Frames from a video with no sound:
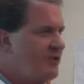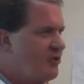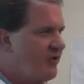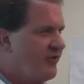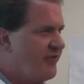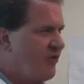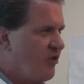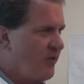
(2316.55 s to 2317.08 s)

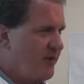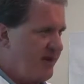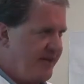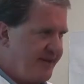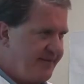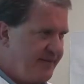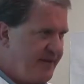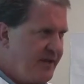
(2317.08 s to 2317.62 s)

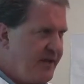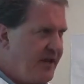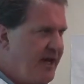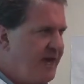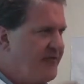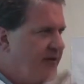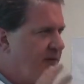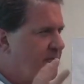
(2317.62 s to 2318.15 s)
uniformity
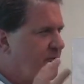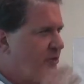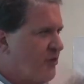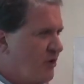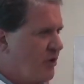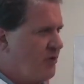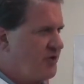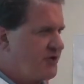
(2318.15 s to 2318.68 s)
of an
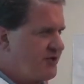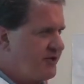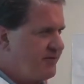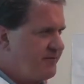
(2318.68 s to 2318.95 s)
approach.